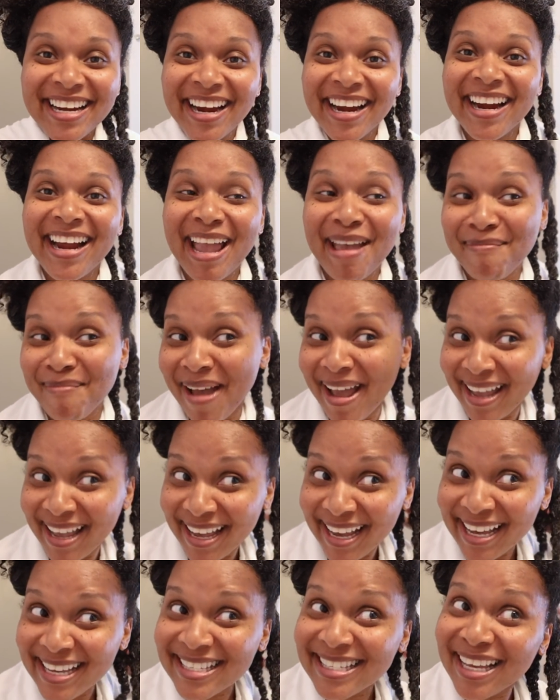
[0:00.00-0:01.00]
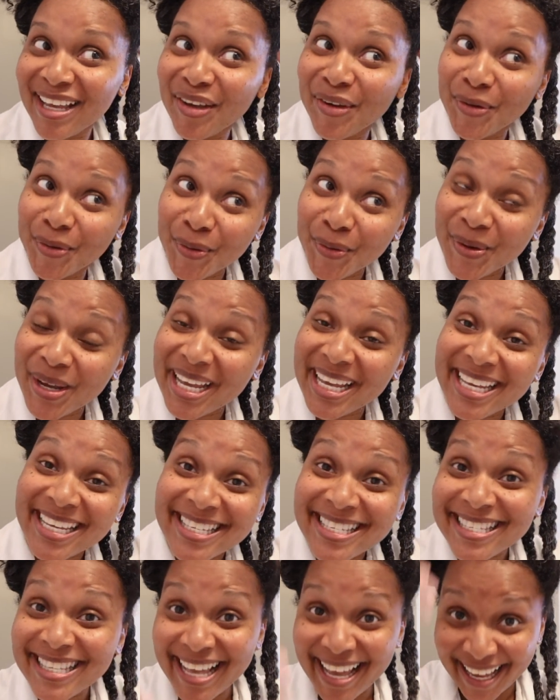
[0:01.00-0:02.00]
and my cousin, who
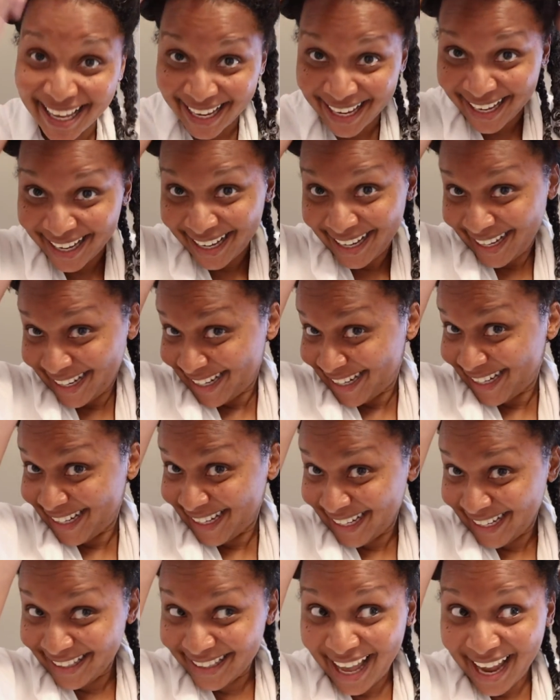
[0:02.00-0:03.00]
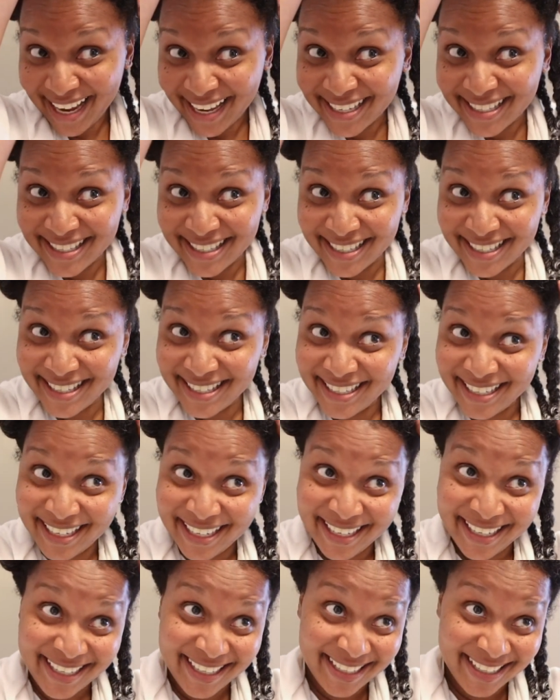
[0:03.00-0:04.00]
is like a
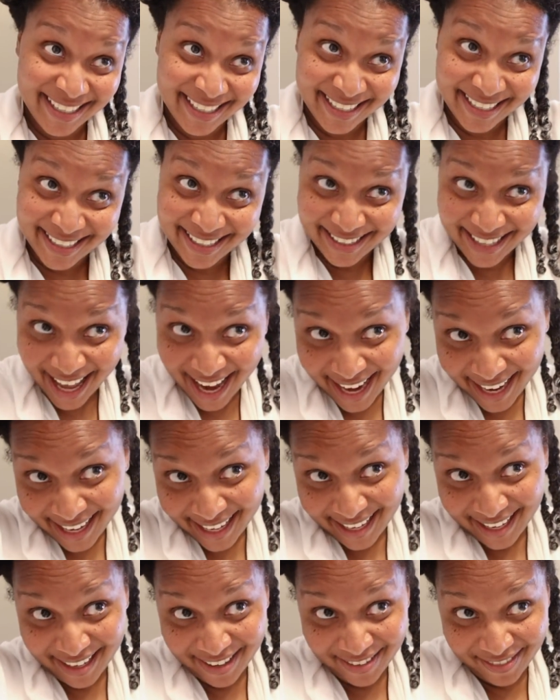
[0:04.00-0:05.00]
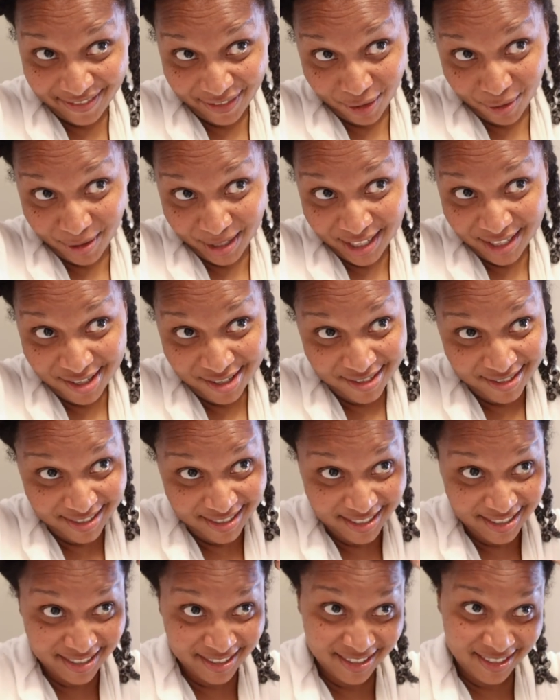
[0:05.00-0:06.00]
sister, like for real.
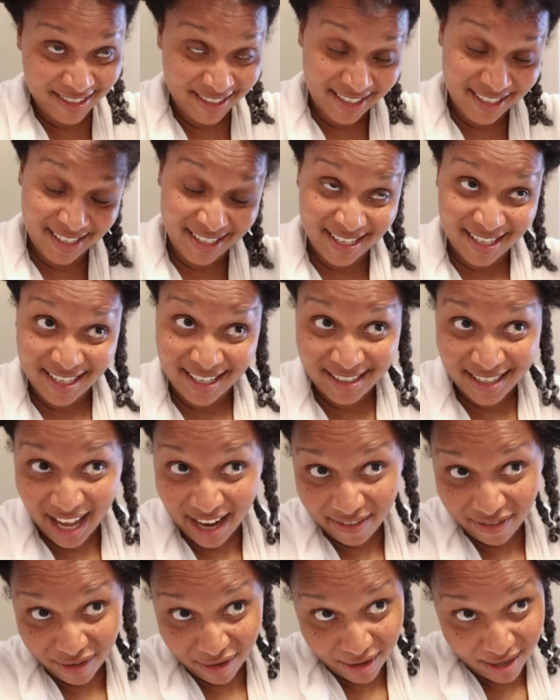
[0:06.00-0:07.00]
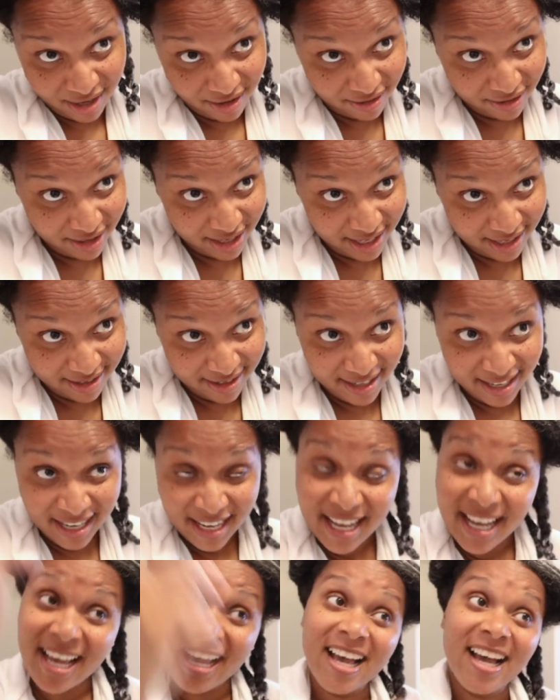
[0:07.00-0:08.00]
Like for real, for real.
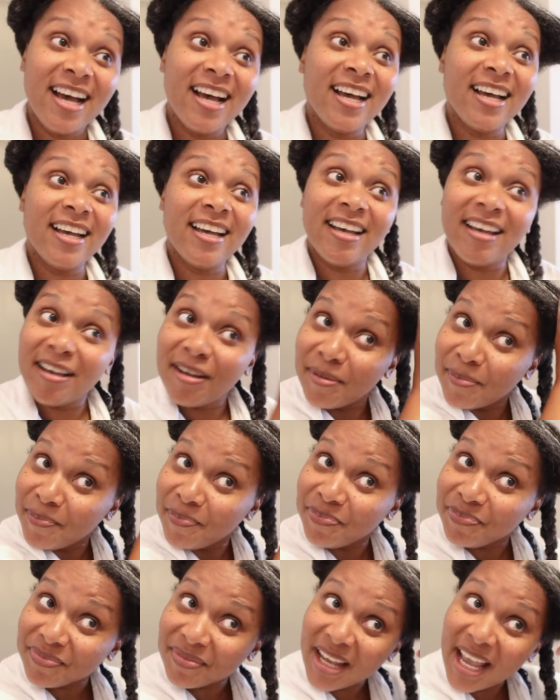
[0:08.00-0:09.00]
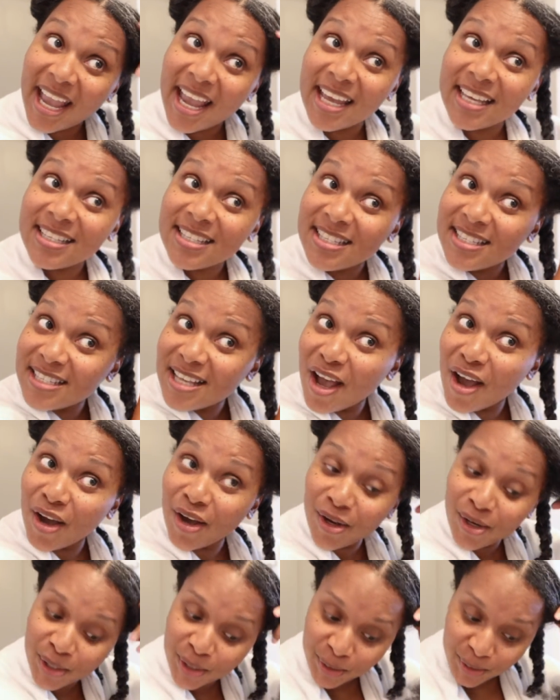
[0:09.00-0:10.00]
And
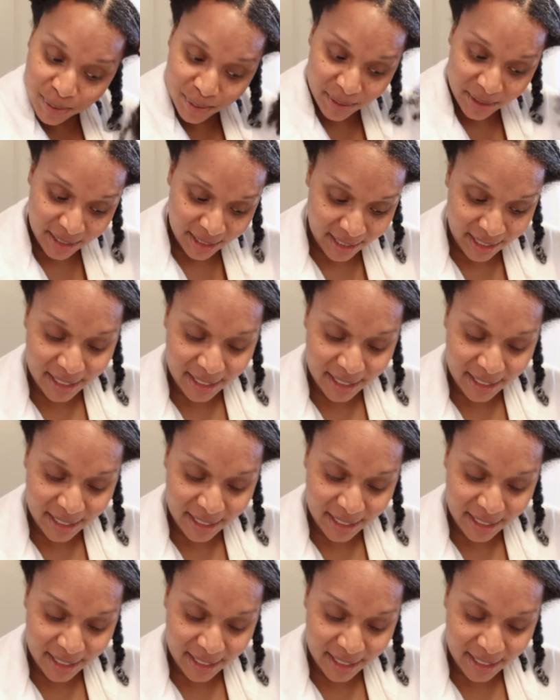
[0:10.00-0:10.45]
so